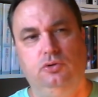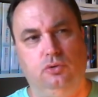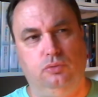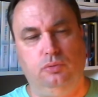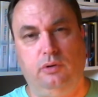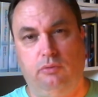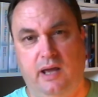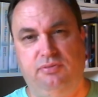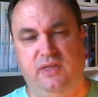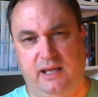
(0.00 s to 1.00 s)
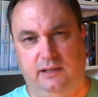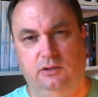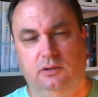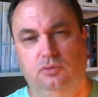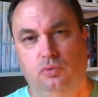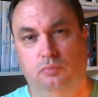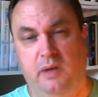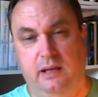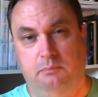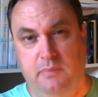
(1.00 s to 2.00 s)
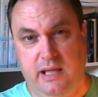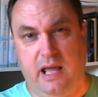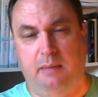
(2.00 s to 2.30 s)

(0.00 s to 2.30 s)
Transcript: to do the right thing to make me